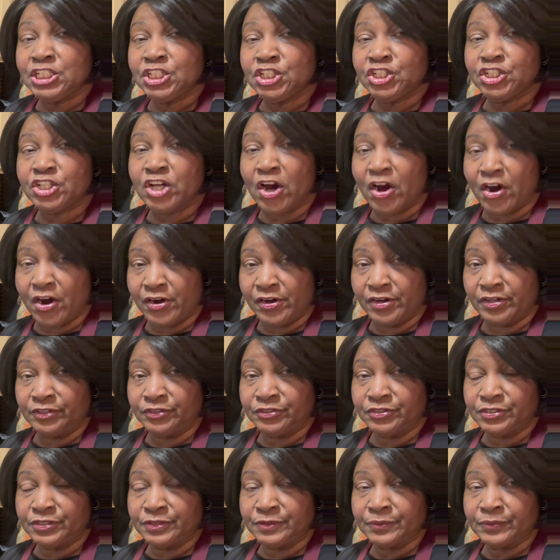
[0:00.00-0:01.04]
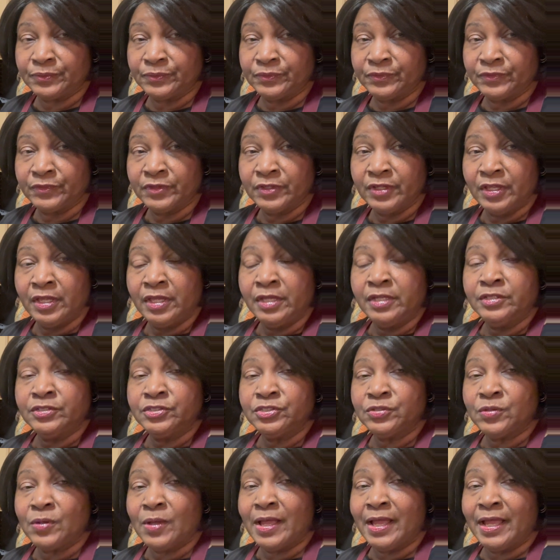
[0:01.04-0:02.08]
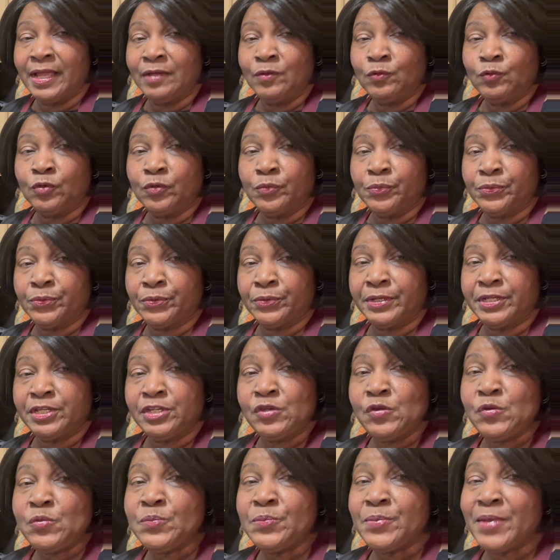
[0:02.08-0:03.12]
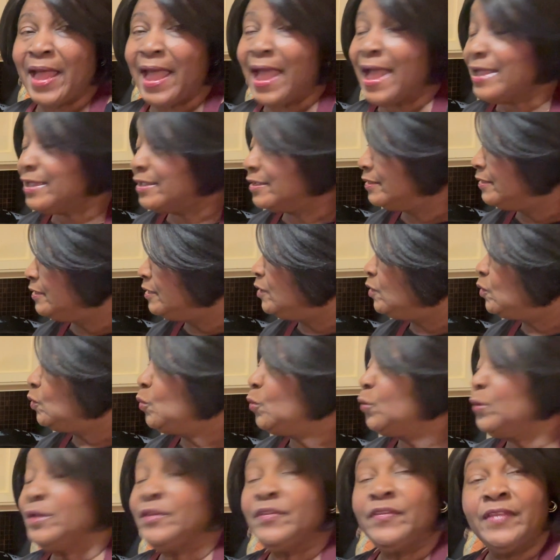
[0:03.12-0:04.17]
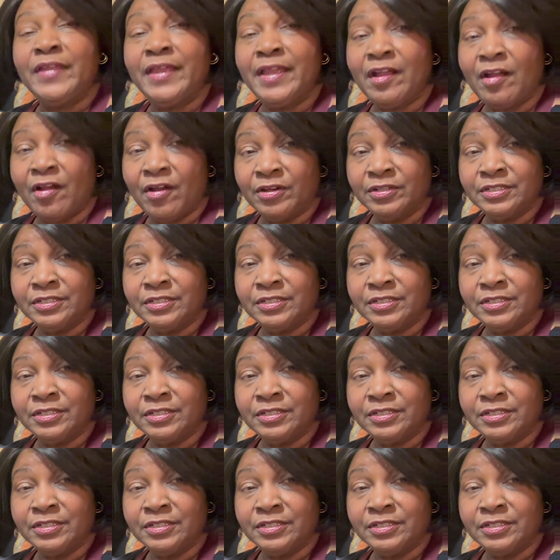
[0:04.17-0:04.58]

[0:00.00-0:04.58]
jars. So I will bring you back when they are